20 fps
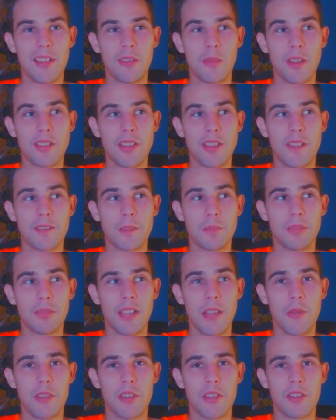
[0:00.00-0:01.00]
runs off to play
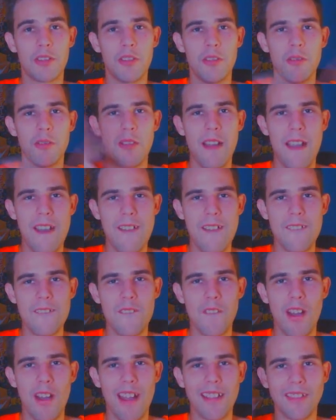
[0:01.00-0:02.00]
with her new
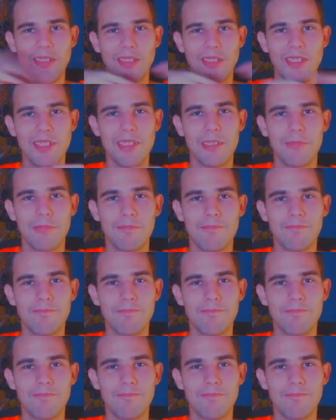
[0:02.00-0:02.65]
friends.